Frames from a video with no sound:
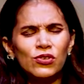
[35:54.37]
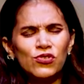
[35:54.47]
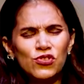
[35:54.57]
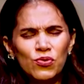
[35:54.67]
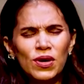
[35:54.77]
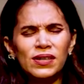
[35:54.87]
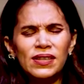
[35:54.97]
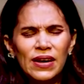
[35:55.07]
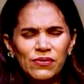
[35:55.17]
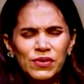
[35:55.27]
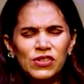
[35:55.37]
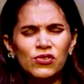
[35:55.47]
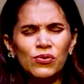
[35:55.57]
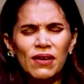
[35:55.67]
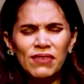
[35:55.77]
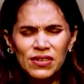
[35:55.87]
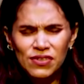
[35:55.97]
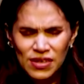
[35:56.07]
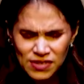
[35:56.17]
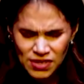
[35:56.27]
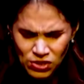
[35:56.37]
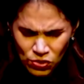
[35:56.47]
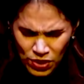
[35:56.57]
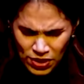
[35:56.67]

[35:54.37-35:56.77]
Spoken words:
to steward that which you have entrusted